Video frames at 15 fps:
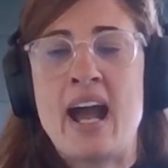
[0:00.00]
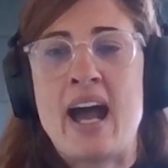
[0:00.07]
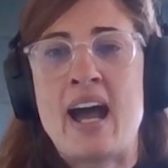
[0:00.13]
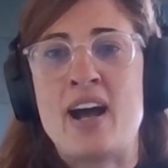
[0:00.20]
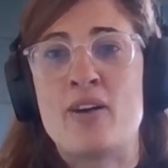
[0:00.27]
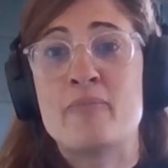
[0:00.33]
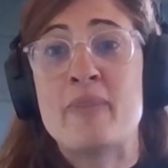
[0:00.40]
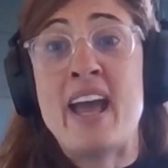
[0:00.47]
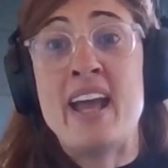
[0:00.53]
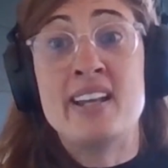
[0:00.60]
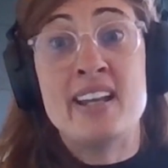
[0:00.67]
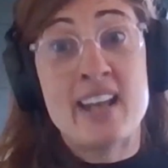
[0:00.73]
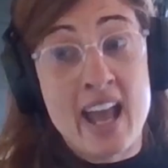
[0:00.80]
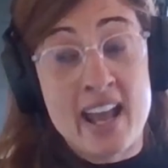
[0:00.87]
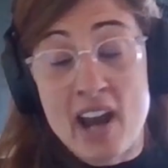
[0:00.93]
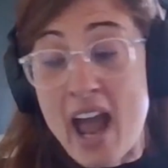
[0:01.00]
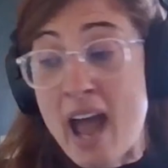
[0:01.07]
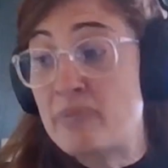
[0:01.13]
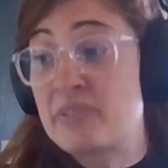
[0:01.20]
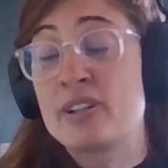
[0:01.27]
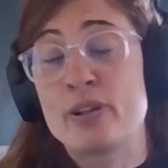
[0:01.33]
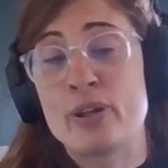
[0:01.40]
And
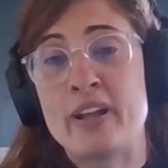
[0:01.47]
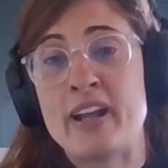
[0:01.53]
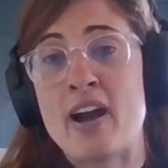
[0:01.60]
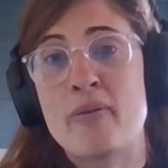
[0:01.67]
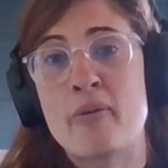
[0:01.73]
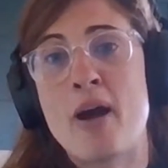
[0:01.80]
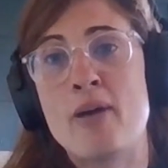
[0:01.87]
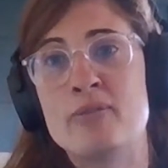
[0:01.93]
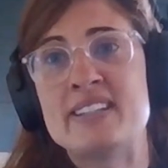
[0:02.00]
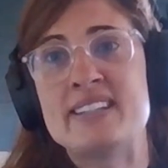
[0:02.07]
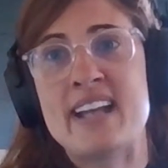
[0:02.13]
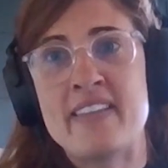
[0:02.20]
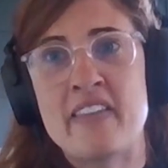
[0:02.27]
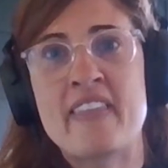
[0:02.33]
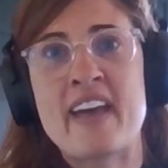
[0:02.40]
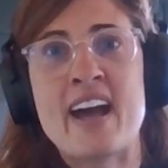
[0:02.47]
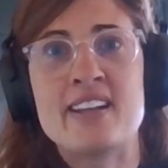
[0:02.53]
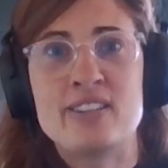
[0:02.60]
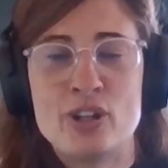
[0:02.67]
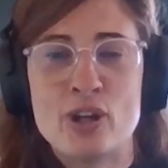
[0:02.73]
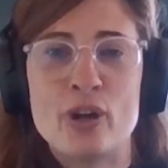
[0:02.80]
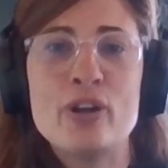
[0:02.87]
absolutely, I would say that,
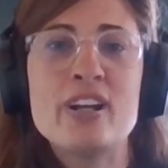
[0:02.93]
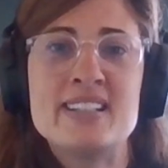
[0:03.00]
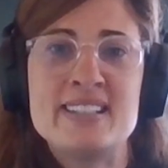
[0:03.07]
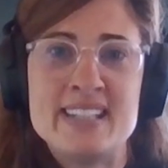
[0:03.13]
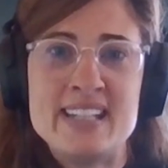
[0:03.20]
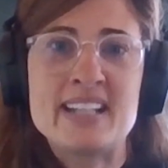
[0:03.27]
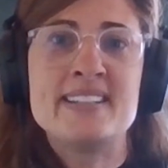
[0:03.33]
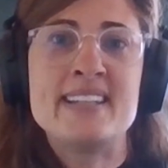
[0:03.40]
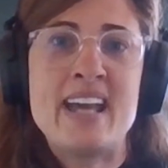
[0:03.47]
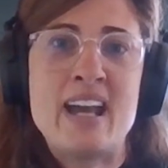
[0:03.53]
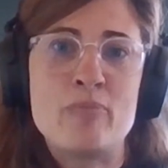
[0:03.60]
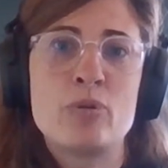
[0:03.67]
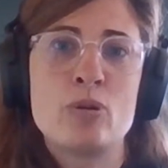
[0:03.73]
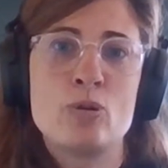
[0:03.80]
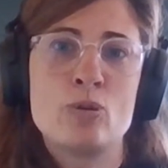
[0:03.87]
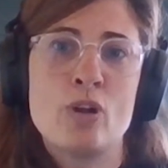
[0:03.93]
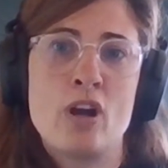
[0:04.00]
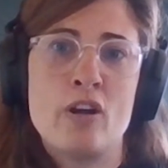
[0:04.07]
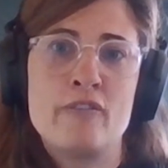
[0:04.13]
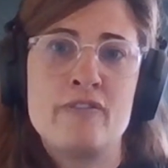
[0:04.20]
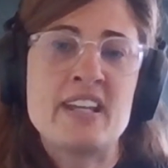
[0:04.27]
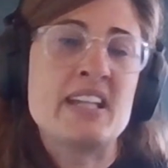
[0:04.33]
is an example
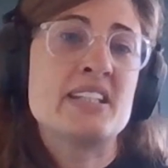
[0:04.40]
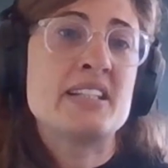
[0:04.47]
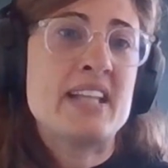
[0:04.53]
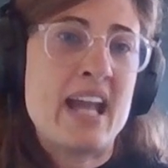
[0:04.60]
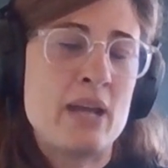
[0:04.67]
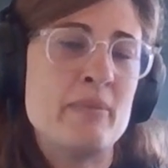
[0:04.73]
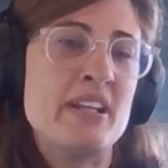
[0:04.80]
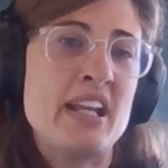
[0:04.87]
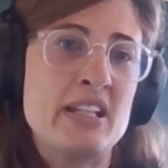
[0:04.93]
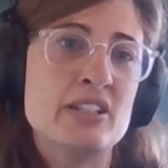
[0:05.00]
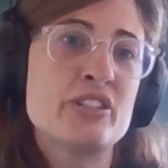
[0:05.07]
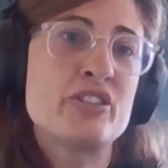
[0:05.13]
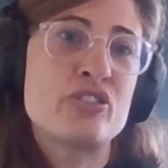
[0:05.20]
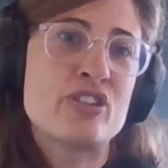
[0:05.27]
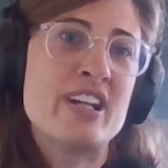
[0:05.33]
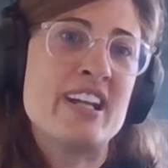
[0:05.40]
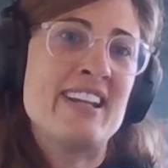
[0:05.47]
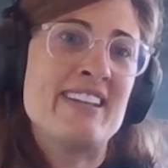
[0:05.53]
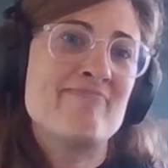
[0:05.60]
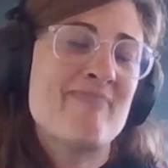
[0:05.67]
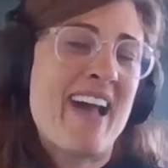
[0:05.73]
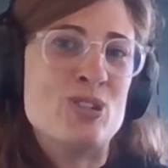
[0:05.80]
of the entertainment
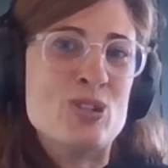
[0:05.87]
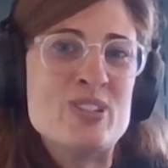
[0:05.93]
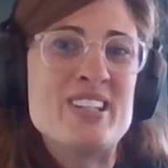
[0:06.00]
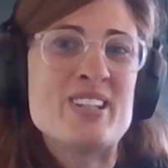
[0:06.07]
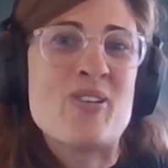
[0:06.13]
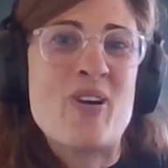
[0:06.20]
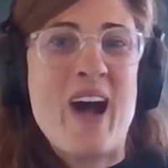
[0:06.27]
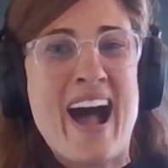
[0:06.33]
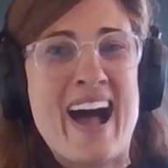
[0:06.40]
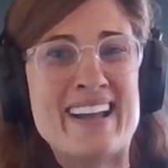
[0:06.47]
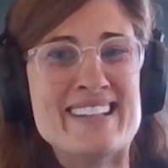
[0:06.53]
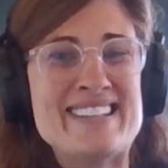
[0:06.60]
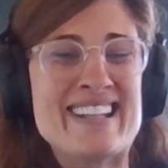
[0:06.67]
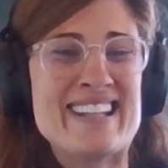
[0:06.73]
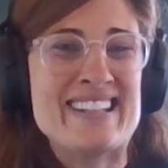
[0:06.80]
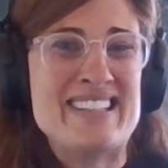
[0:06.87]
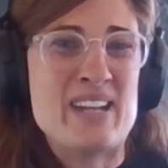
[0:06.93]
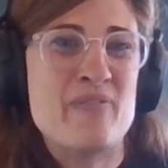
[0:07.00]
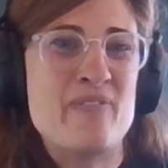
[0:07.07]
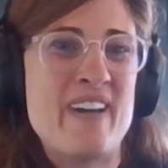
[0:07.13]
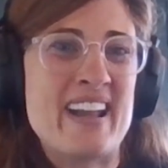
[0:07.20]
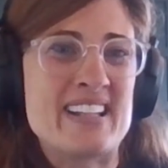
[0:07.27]
industry using or harnessing
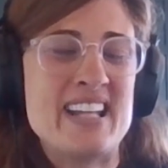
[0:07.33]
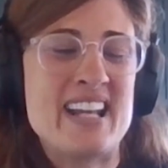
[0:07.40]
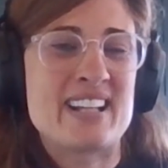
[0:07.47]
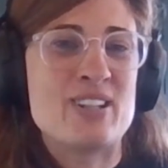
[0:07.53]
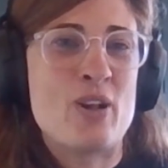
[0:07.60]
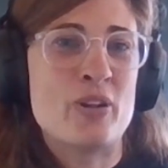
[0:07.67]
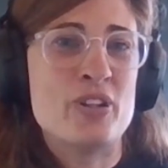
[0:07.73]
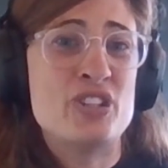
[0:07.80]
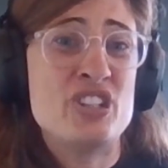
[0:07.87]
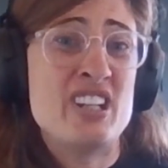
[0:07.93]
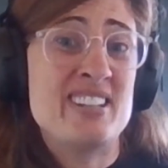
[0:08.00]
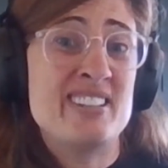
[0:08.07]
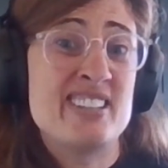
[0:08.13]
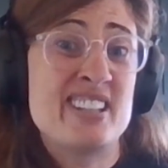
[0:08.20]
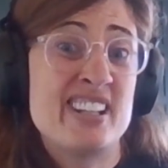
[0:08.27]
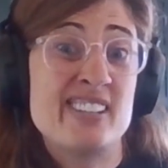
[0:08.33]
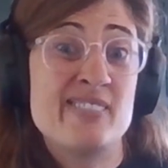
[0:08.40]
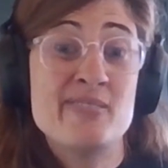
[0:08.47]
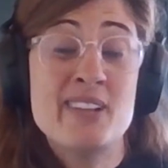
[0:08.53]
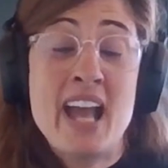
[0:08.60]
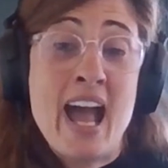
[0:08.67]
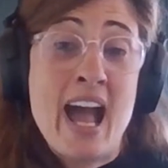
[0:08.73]
deepfake technology to
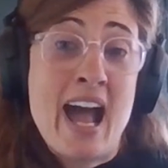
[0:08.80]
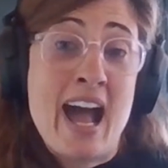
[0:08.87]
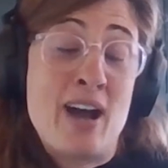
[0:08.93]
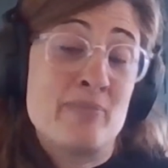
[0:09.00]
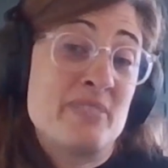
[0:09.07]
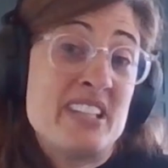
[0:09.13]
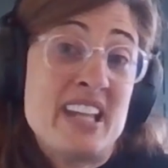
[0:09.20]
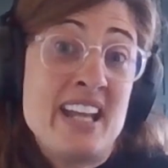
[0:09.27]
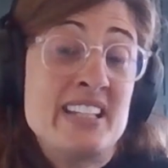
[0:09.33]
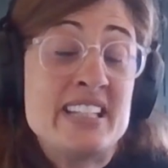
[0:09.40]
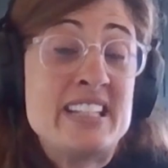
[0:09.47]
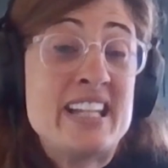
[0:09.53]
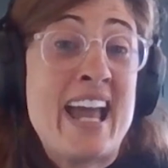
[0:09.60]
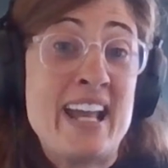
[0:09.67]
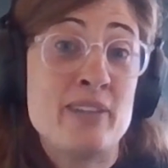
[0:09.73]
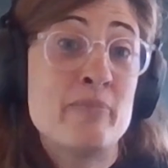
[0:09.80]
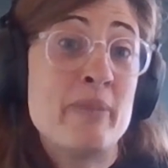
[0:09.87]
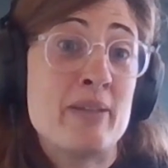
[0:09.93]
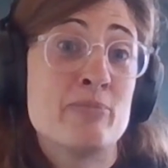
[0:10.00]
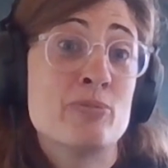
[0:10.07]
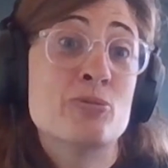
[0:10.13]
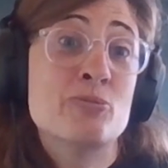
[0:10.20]
entertain
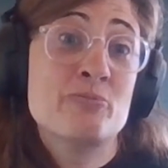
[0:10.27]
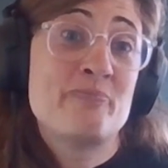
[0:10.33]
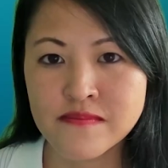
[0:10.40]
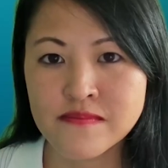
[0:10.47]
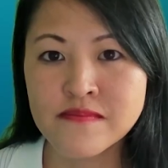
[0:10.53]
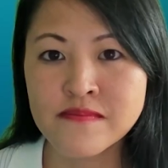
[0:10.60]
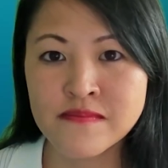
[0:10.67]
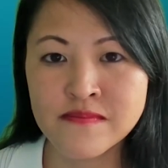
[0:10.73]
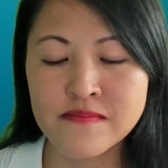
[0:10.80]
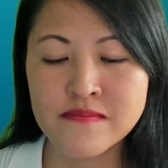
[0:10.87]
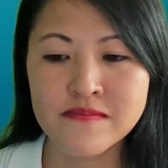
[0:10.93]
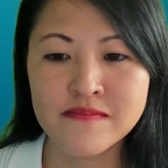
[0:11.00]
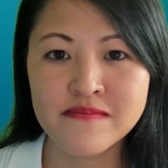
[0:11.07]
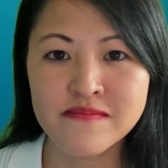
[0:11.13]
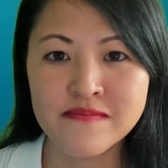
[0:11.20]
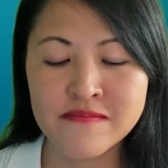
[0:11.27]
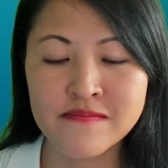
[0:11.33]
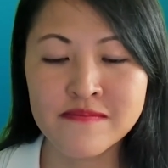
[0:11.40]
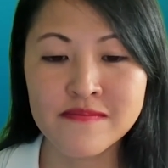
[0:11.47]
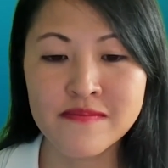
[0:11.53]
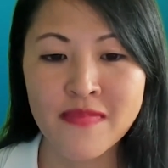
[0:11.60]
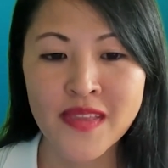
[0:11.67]
people.
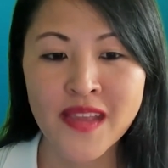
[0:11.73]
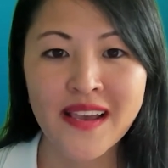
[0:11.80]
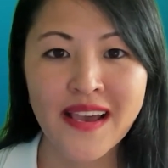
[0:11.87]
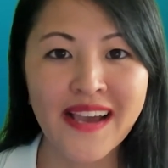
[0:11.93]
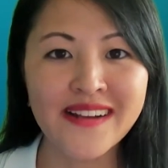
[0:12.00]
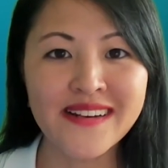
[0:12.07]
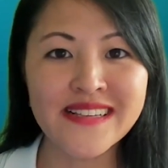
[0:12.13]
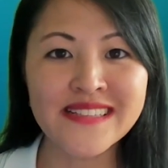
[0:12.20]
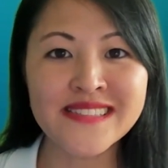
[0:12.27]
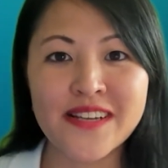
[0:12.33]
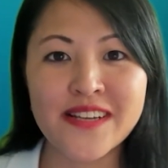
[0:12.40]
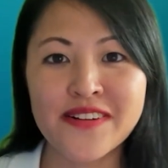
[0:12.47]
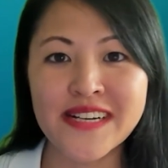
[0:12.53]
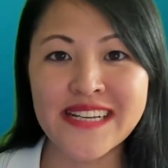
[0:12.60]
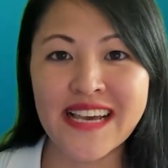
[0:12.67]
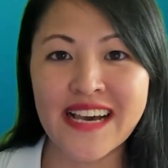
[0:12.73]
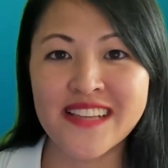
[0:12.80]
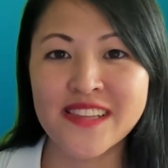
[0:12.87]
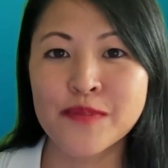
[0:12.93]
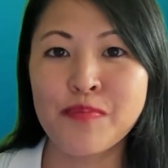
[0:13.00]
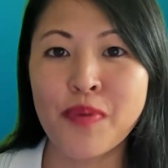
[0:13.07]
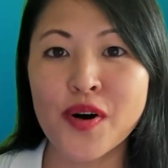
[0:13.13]
And is there any
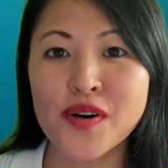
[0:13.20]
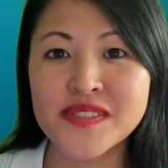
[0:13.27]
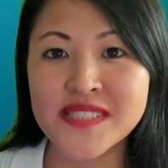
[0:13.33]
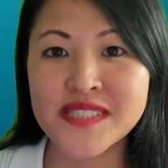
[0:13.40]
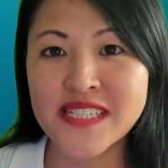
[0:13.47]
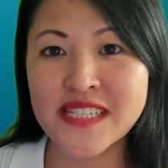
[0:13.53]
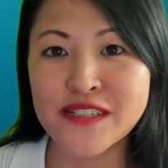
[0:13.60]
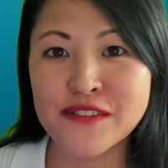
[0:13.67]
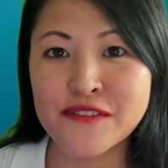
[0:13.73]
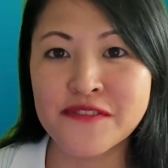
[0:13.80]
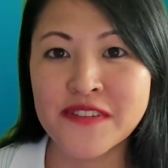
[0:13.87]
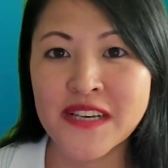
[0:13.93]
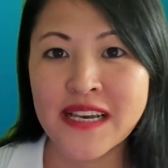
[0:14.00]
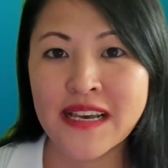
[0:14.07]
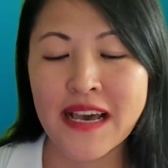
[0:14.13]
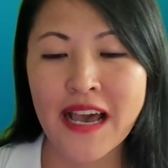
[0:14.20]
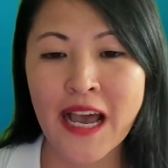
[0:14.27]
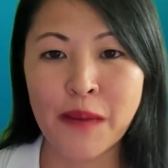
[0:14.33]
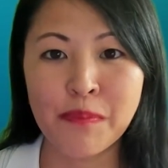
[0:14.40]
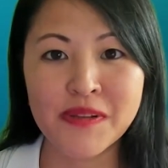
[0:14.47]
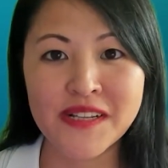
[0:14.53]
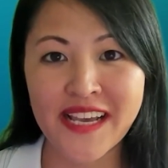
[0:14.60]
other positive
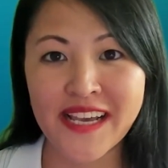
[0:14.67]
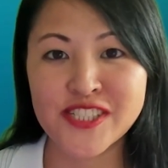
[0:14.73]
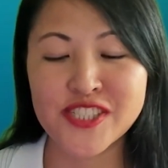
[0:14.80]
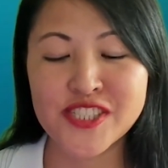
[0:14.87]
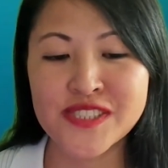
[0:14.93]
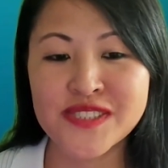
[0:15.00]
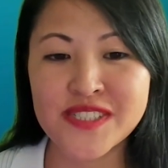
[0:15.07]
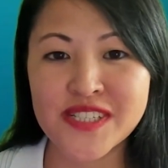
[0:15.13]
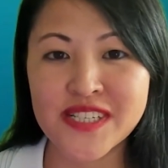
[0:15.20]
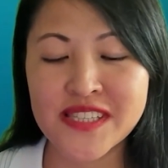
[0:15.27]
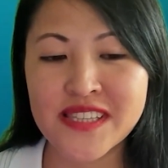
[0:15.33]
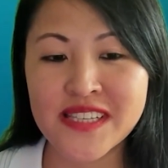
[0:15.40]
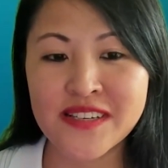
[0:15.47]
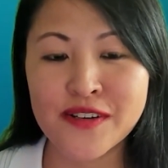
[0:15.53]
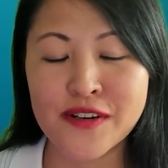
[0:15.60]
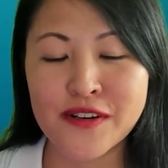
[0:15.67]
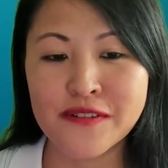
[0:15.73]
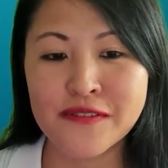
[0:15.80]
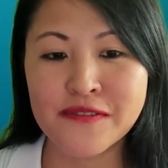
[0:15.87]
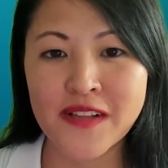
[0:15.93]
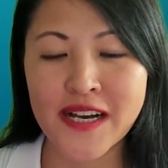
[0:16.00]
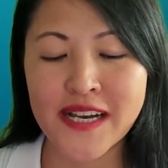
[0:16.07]
applications you can think
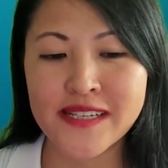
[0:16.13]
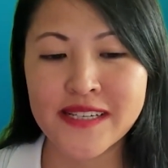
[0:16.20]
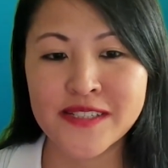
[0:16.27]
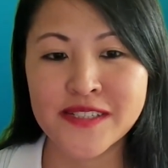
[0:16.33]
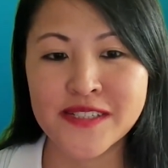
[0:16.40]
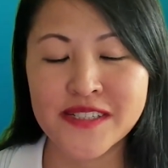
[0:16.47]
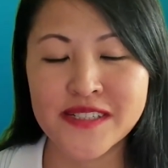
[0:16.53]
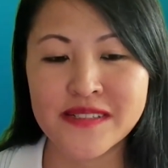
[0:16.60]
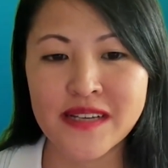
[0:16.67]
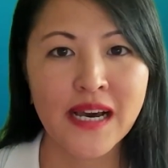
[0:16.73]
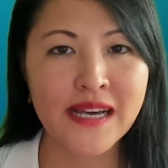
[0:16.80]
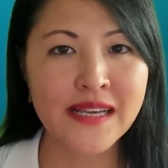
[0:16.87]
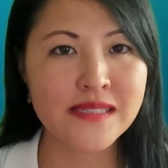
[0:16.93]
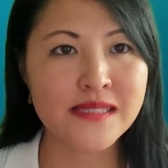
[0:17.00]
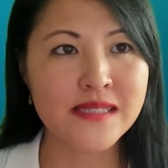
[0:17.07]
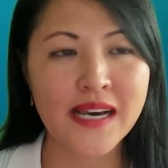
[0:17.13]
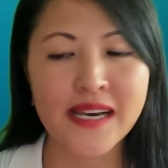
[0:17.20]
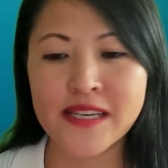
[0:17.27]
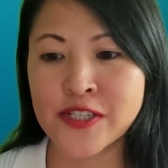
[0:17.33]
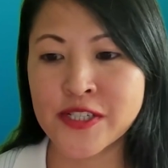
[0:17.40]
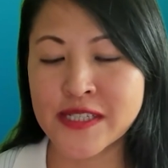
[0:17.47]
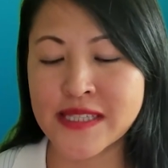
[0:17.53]
of? Like, I guess
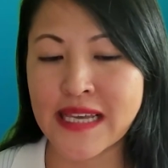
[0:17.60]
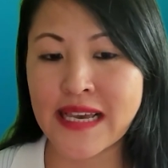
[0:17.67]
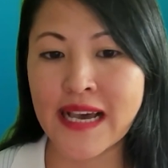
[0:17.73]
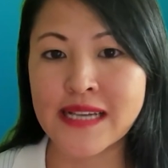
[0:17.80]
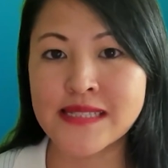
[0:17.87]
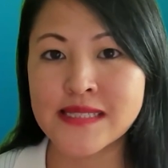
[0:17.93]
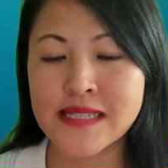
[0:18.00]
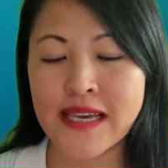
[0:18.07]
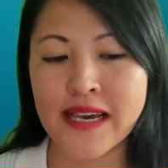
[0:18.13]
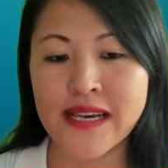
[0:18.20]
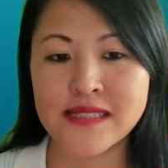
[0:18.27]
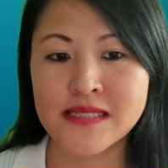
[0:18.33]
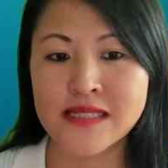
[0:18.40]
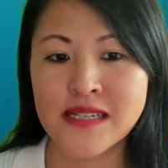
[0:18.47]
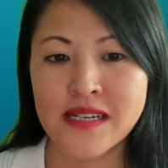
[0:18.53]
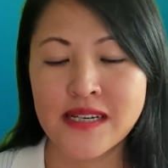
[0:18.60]
they had to get